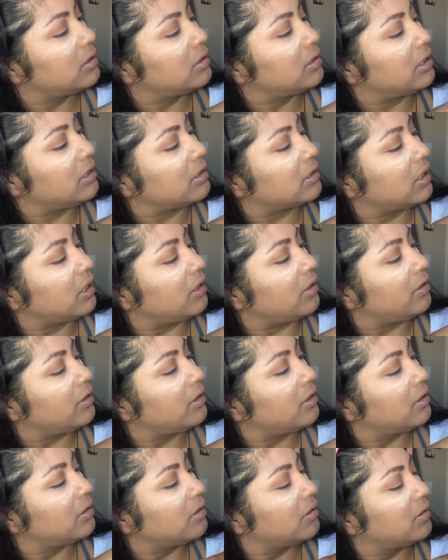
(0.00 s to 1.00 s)
this color.
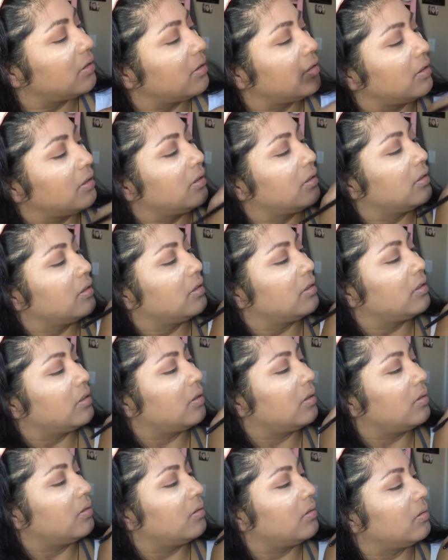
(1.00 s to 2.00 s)

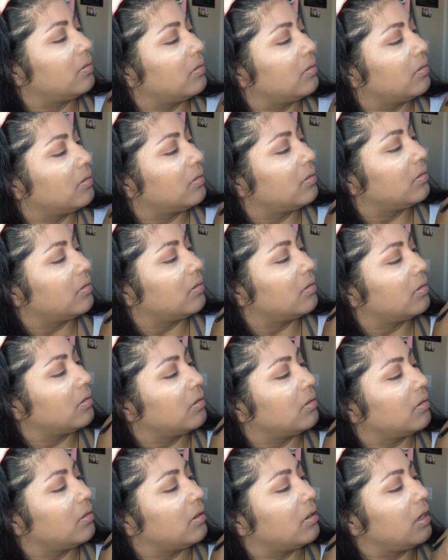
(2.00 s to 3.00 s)
So
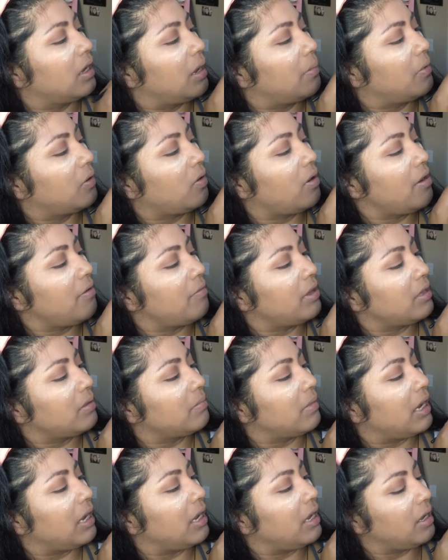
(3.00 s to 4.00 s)
I'm going with
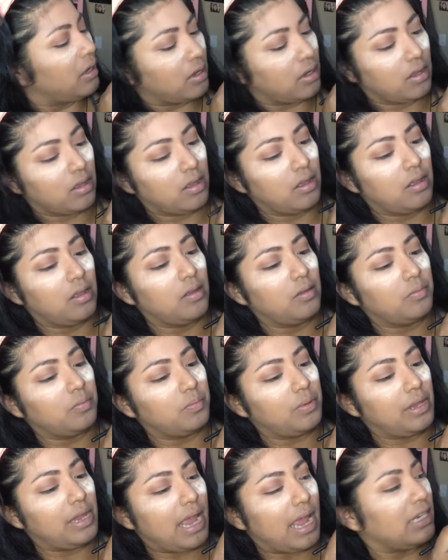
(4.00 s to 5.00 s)
my
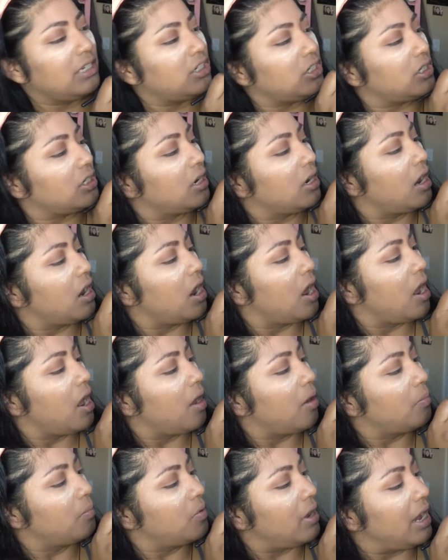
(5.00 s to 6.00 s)
BH
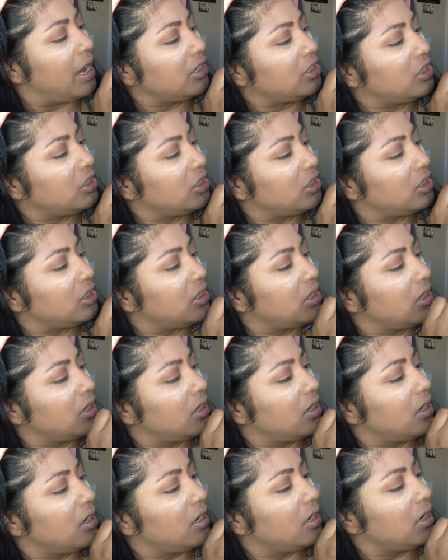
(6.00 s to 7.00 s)
brush
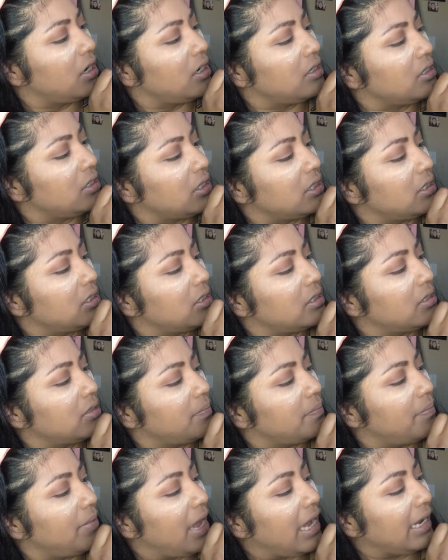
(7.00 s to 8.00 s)
and just
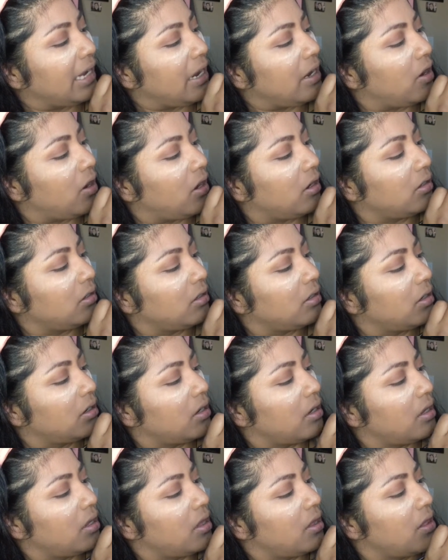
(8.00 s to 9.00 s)
pack it on
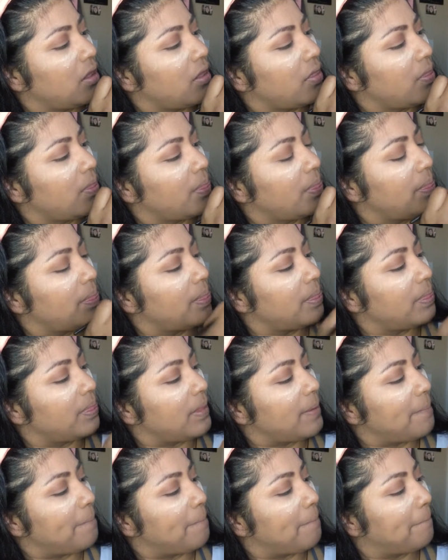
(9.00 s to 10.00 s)

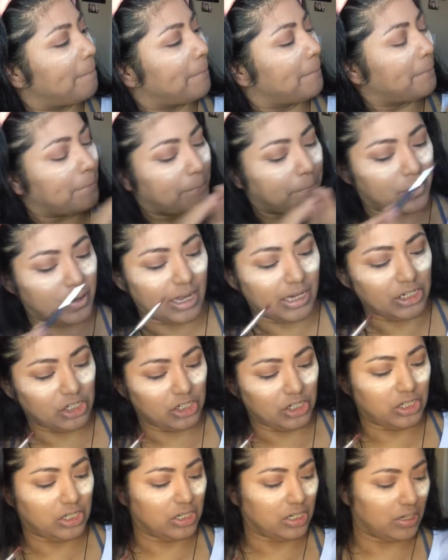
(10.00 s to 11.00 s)
the
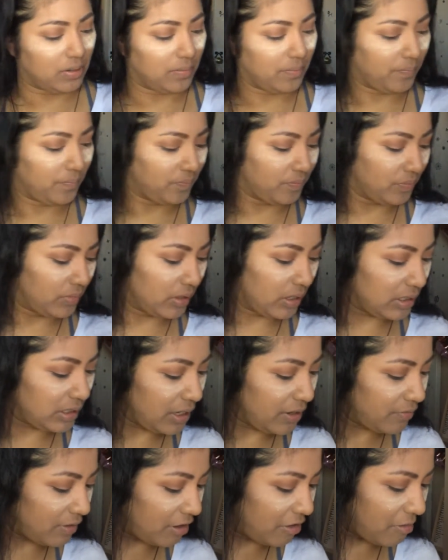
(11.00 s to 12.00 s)
brush. Let's
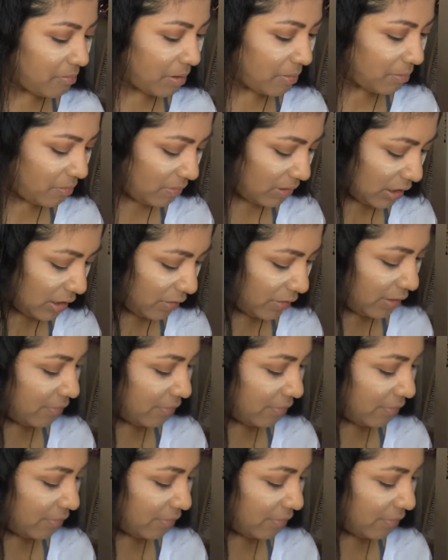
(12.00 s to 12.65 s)
see if I remember what color